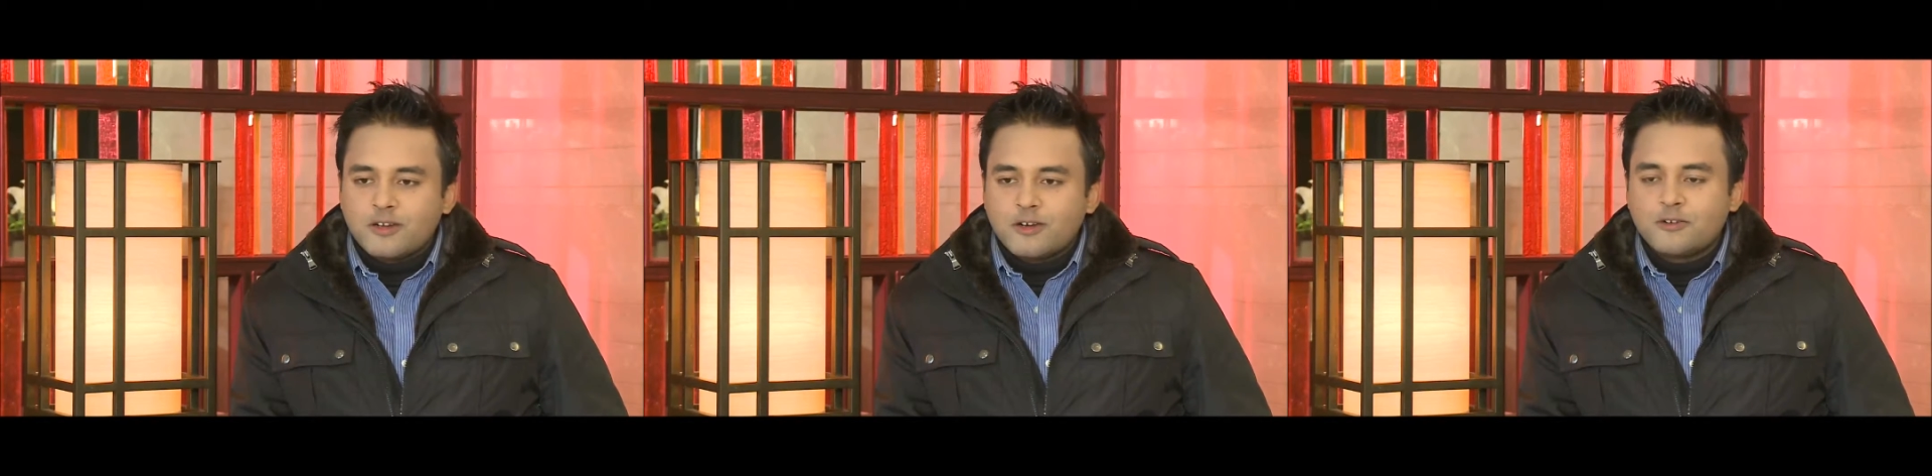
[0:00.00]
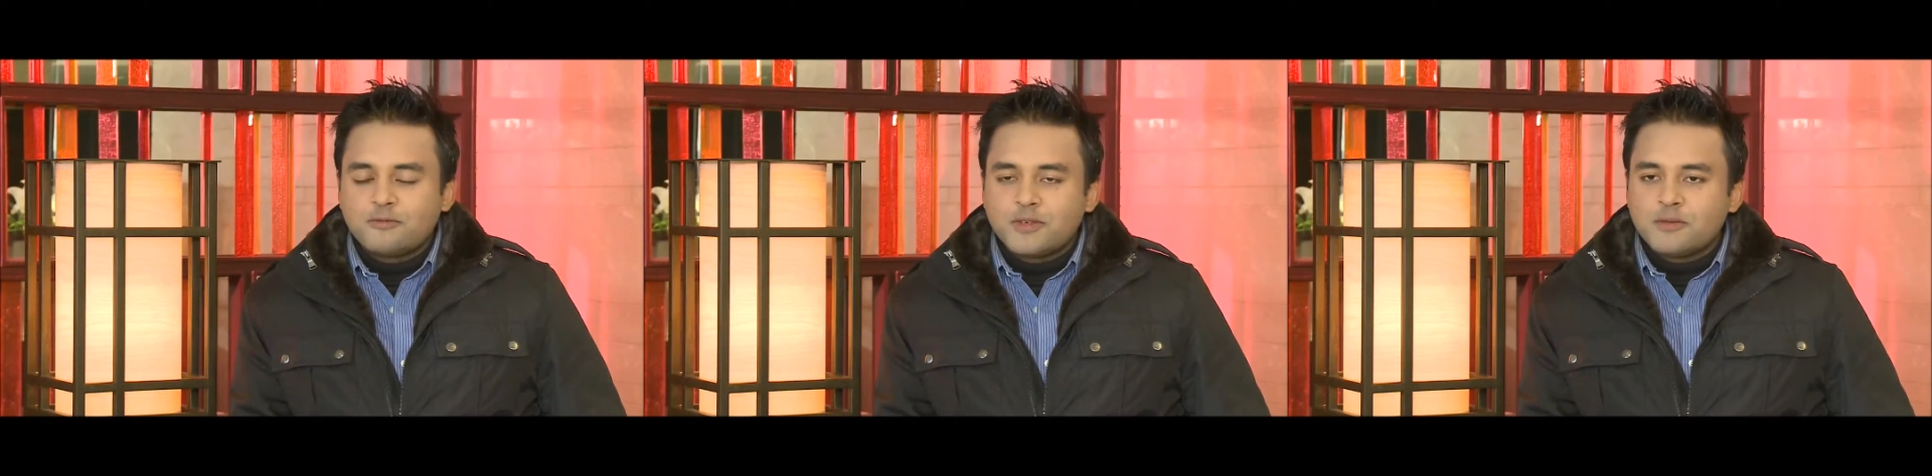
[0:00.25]
a
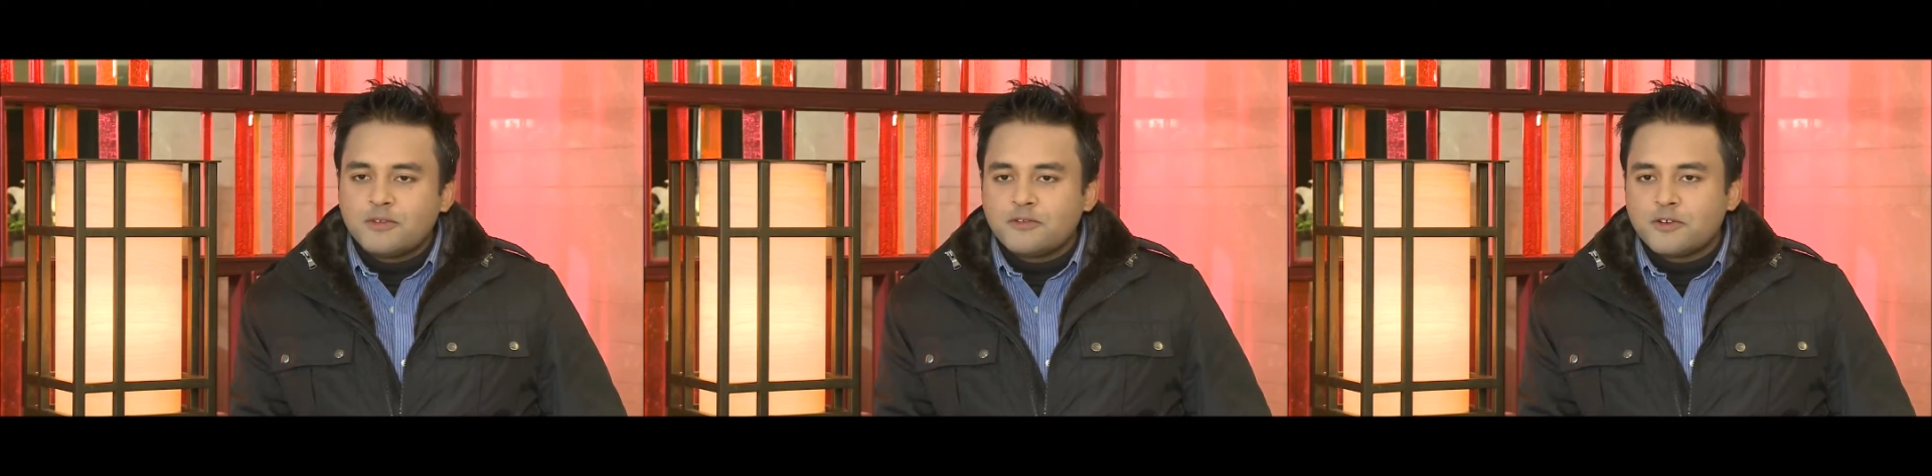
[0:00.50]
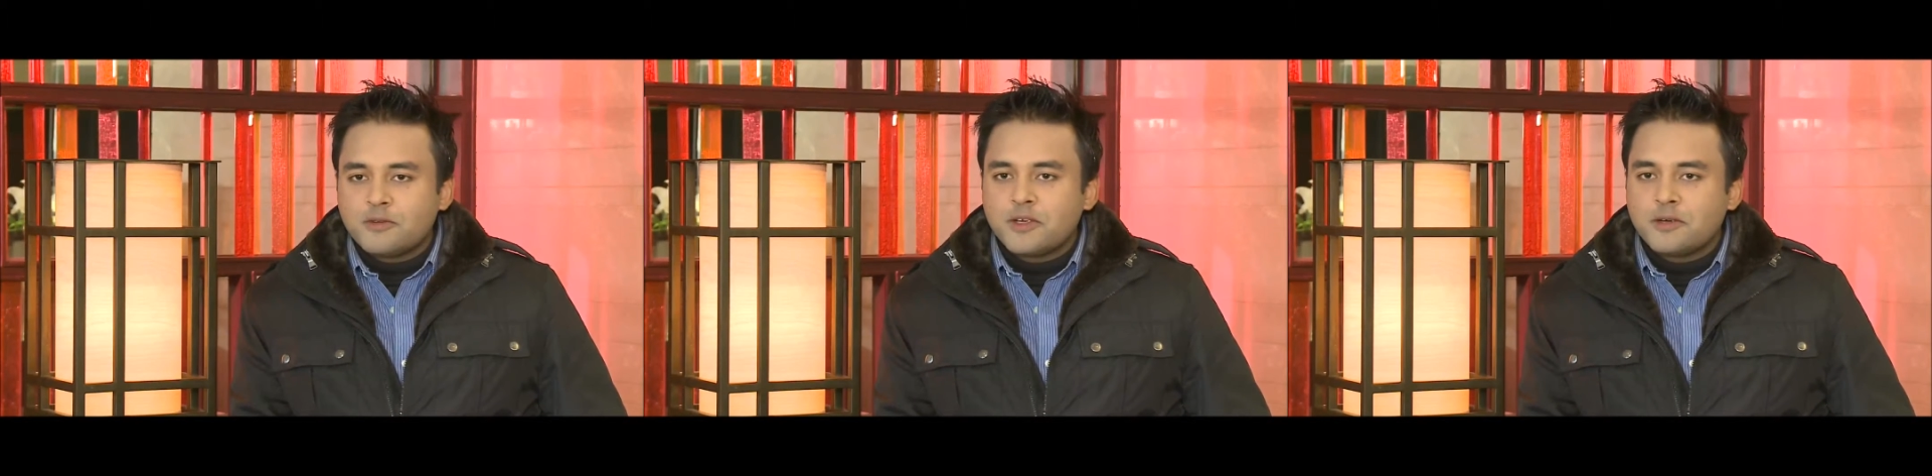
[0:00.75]
lot of people
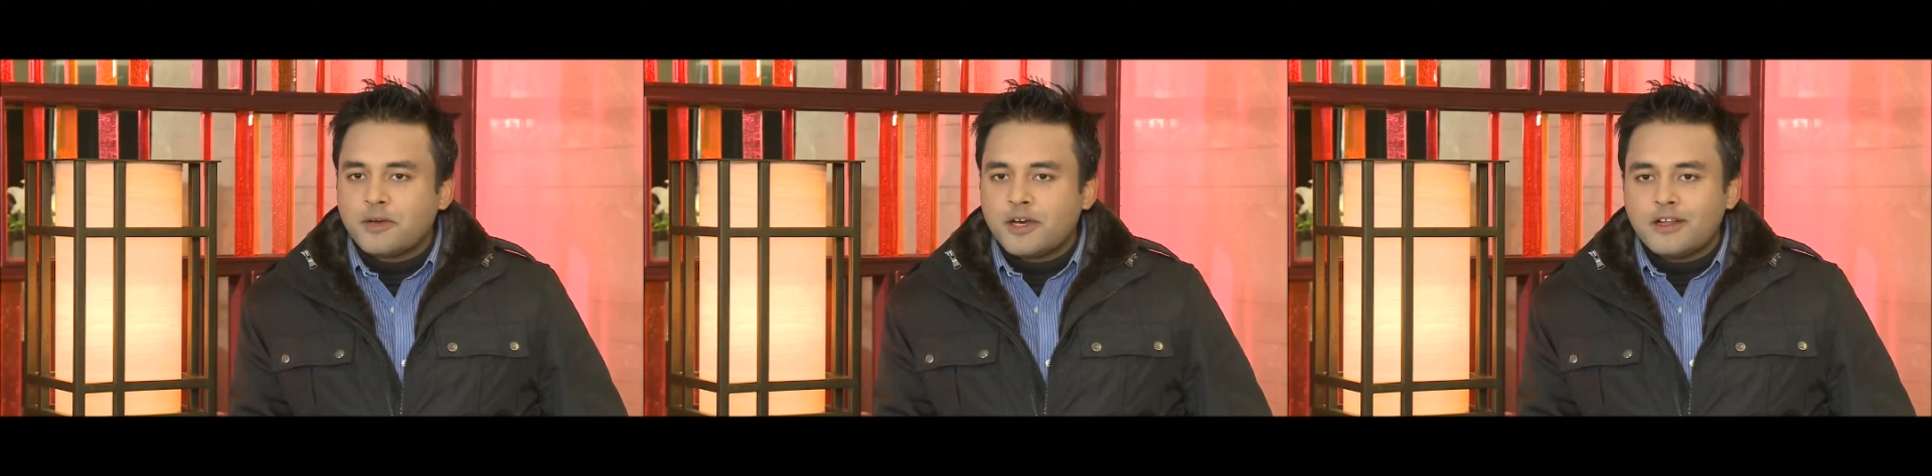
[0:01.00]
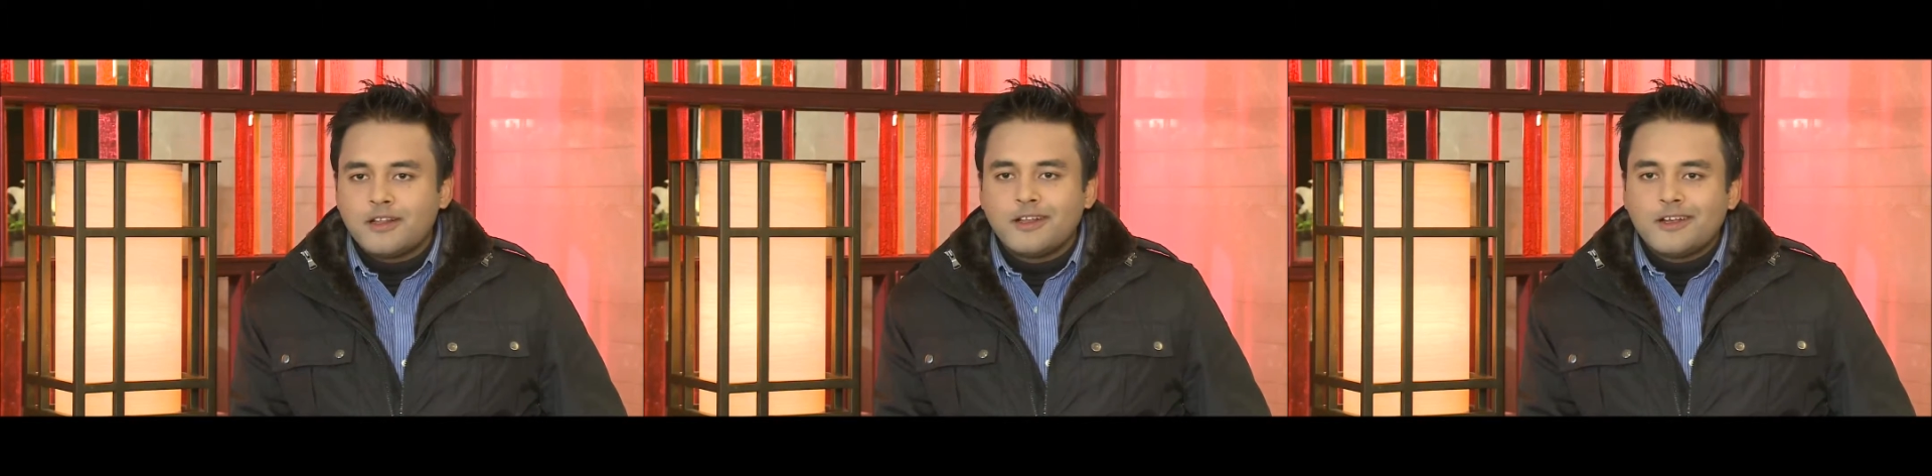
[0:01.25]
from
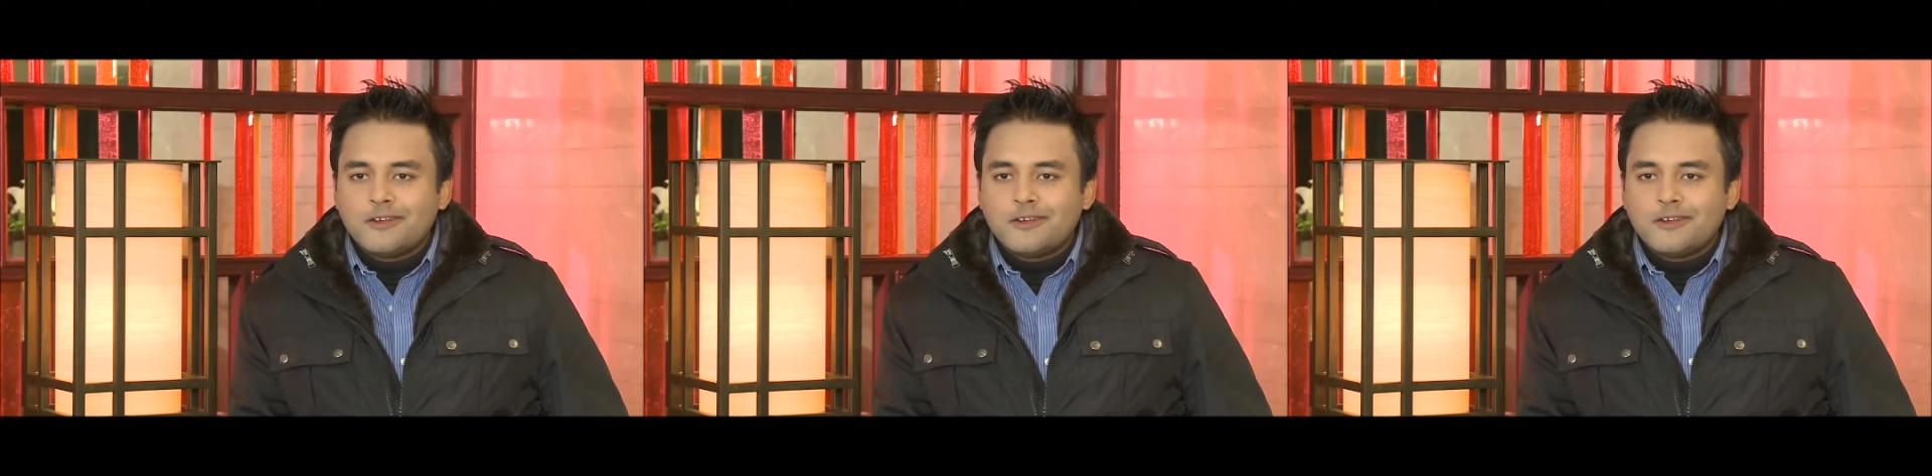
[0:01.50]
Nepal,